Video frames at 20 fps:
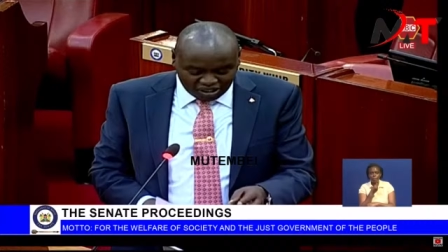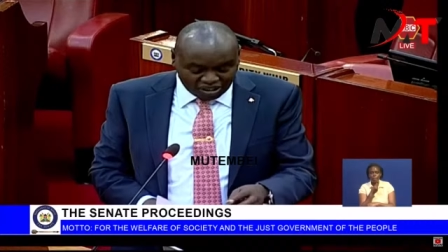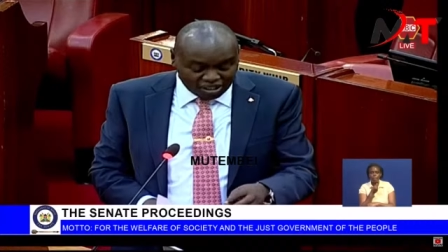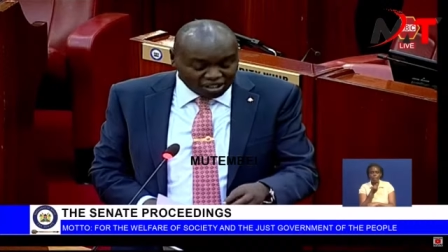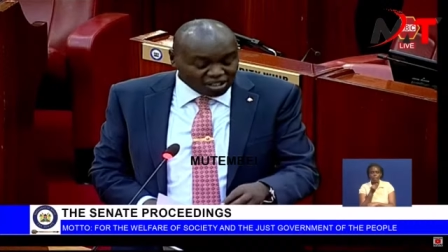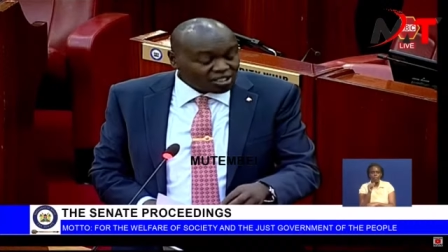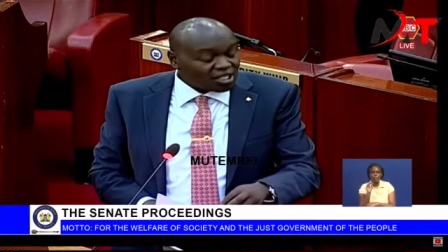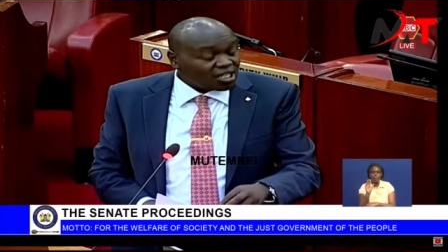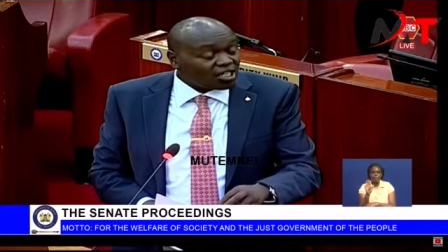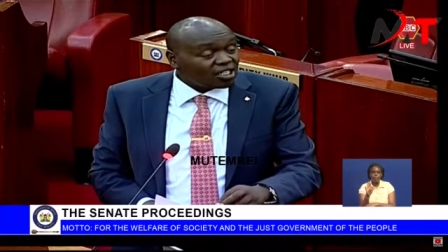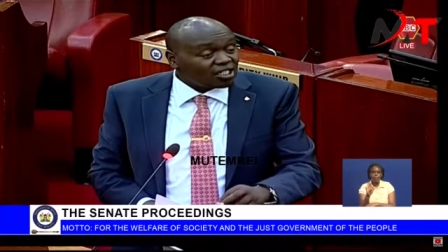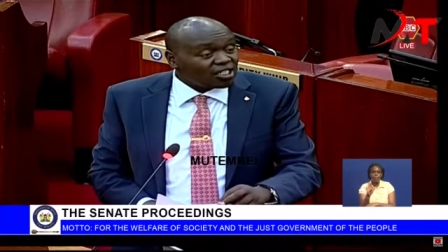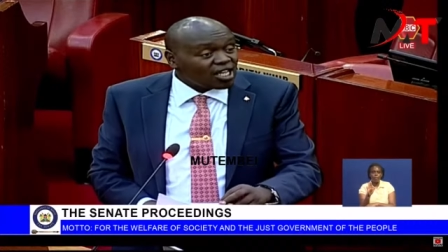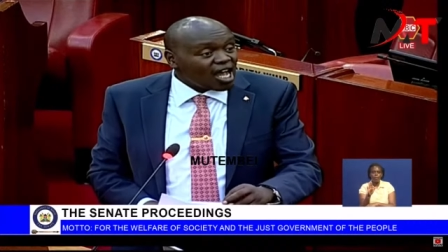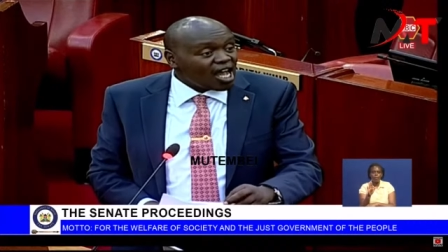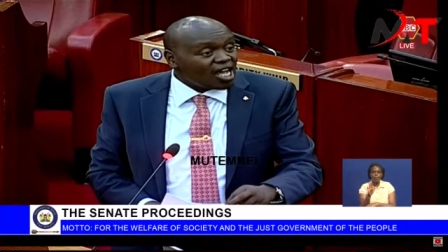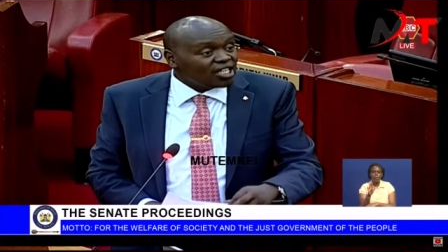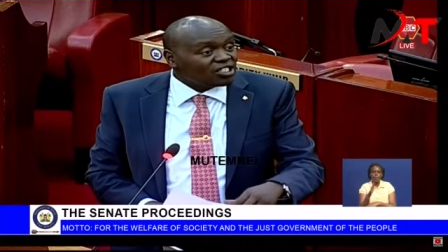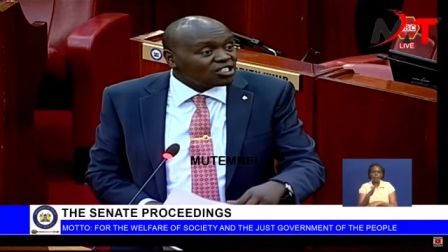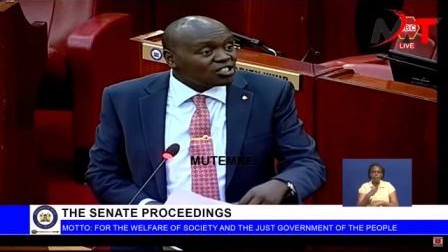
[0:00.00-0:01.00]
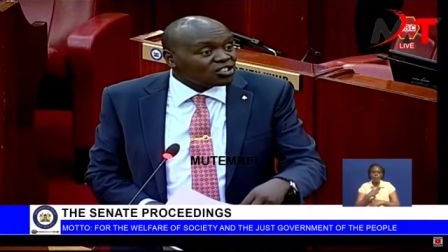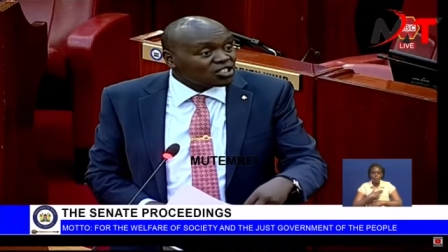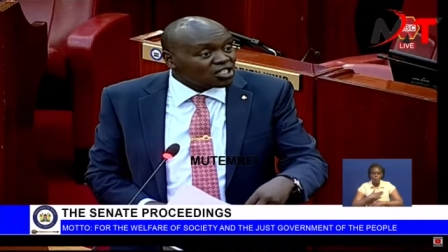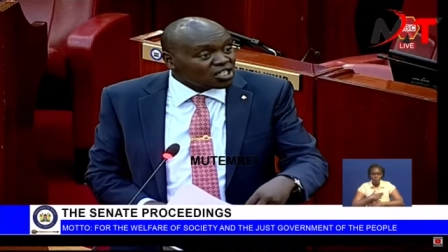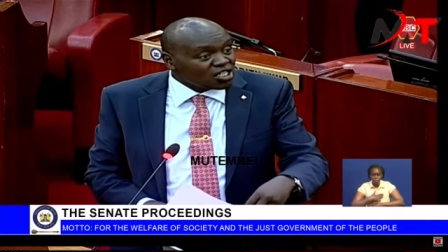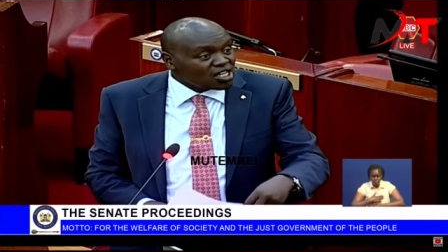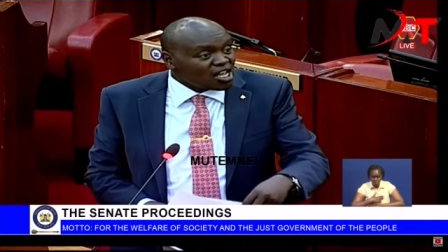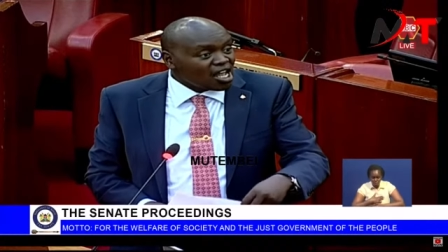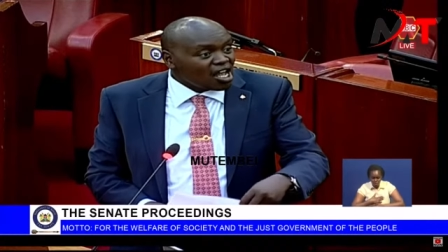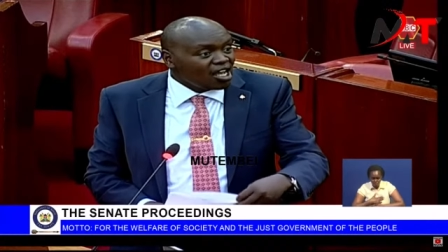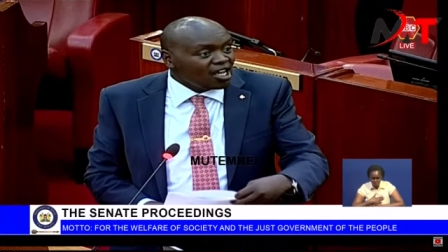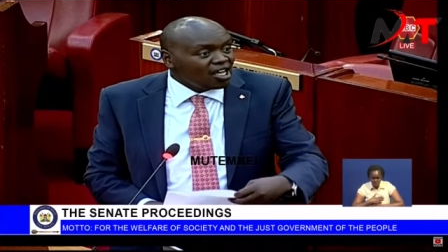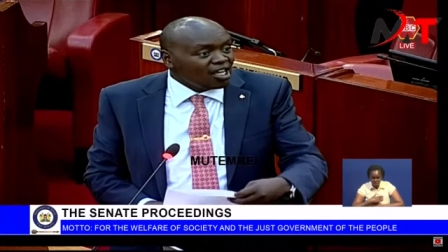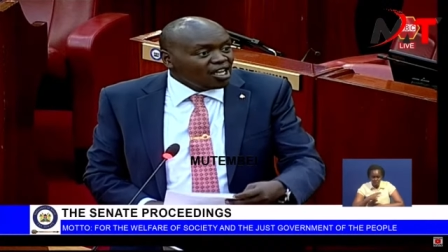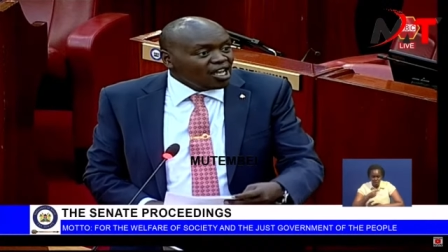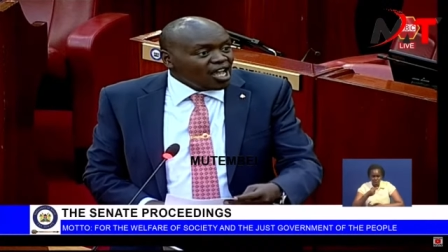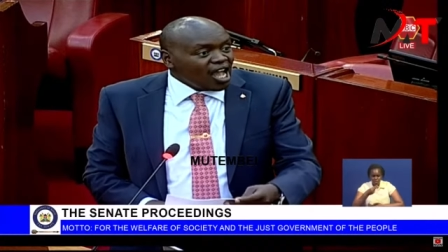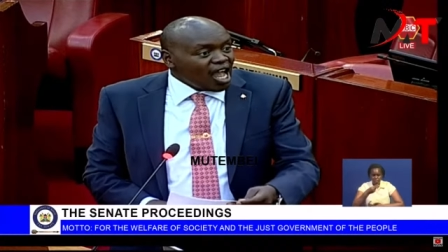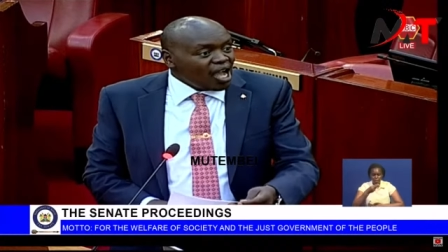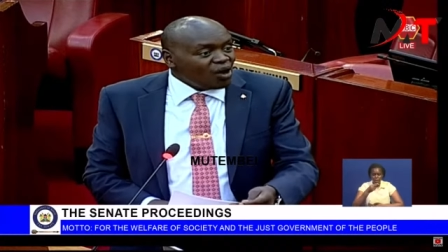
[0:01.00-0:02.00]
Senator Haji Senior,
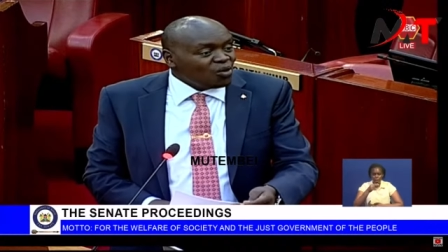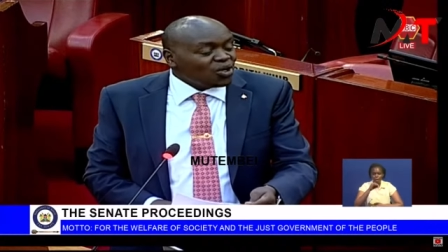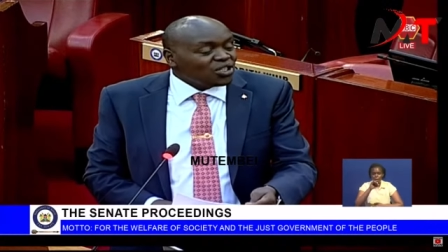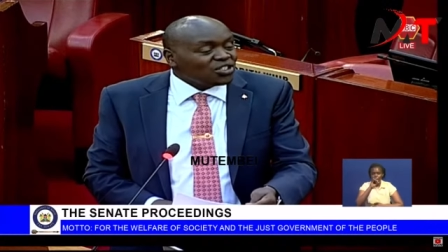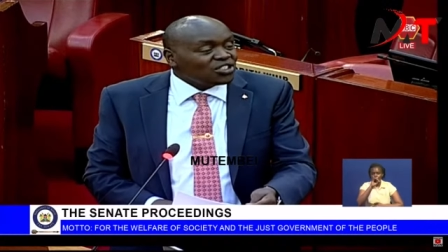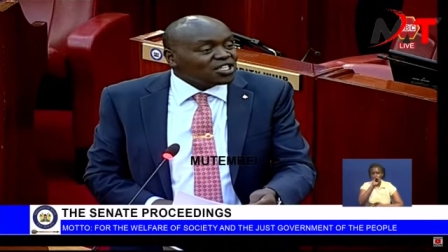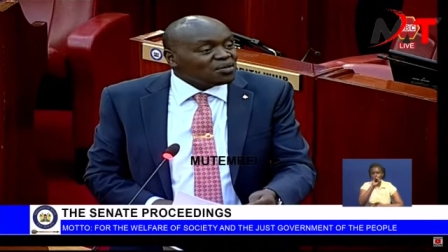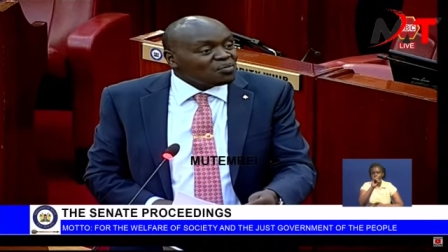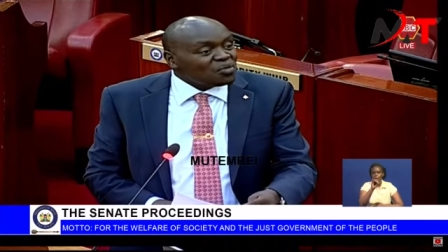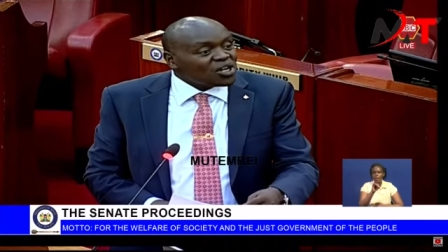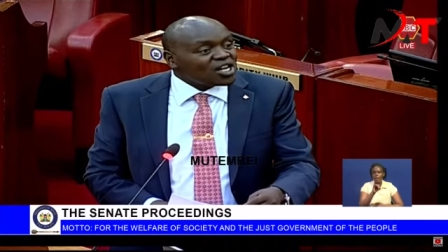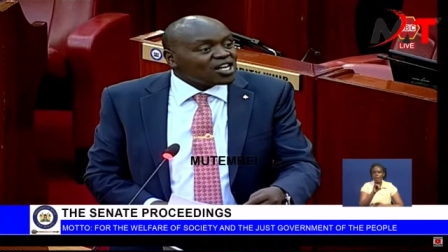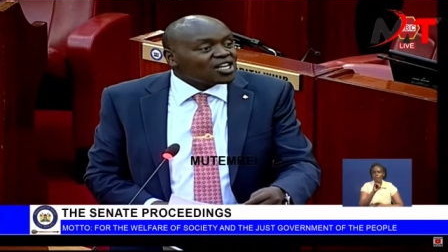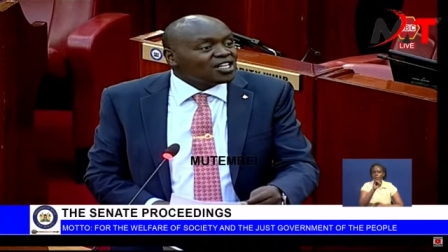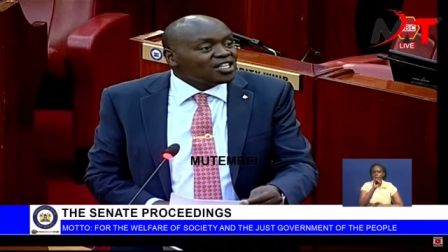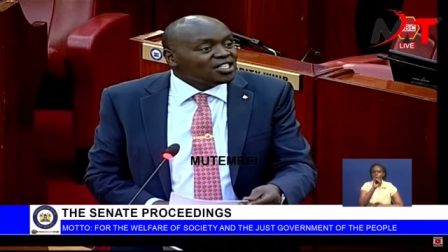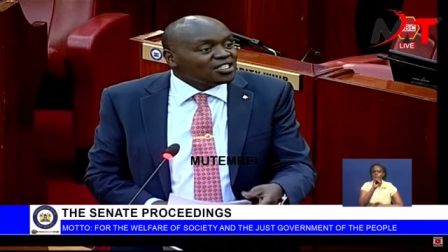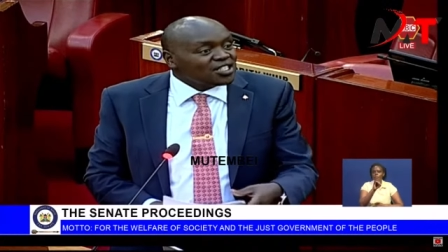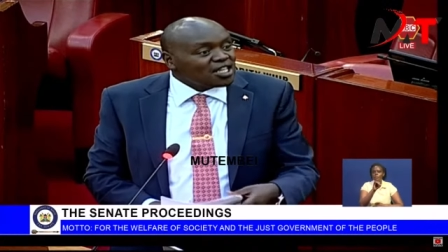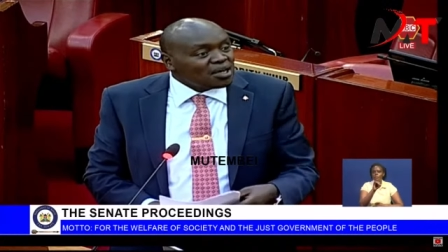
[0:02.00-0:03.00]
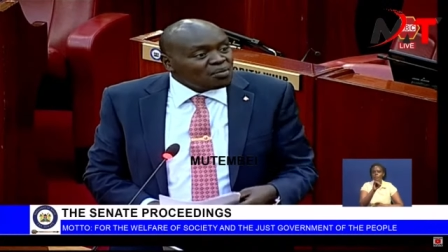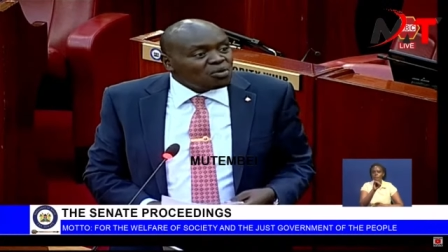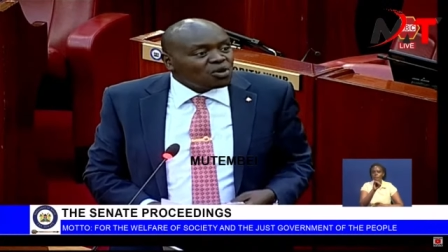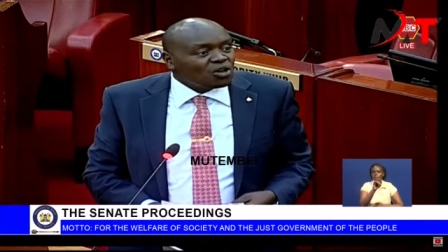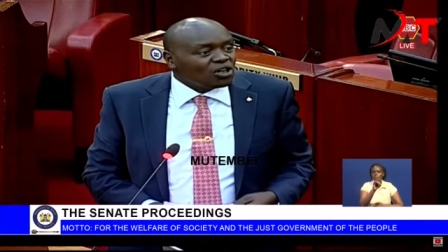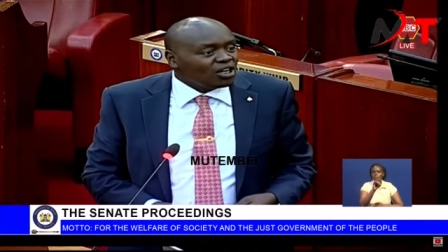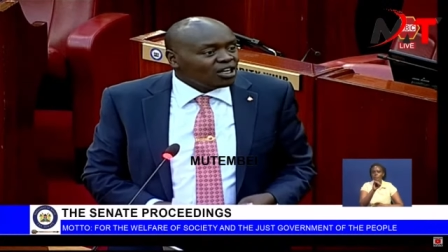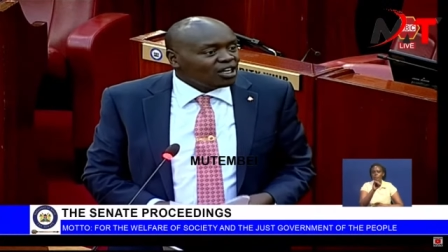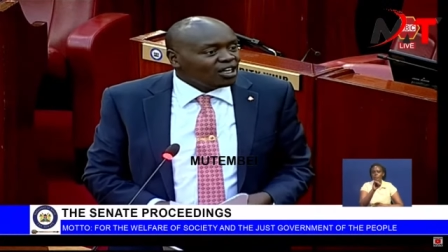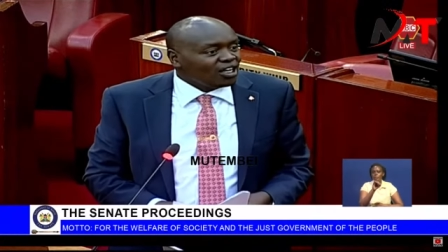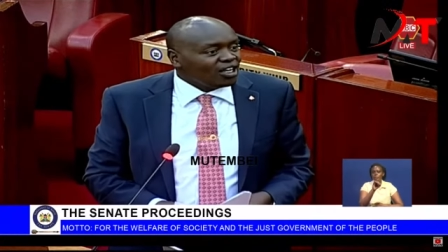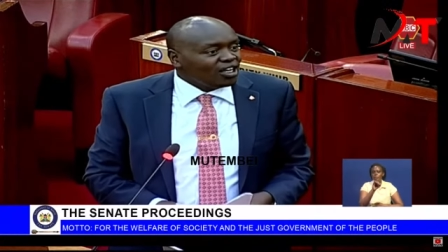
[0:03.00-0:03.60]
I was temporarily disabled.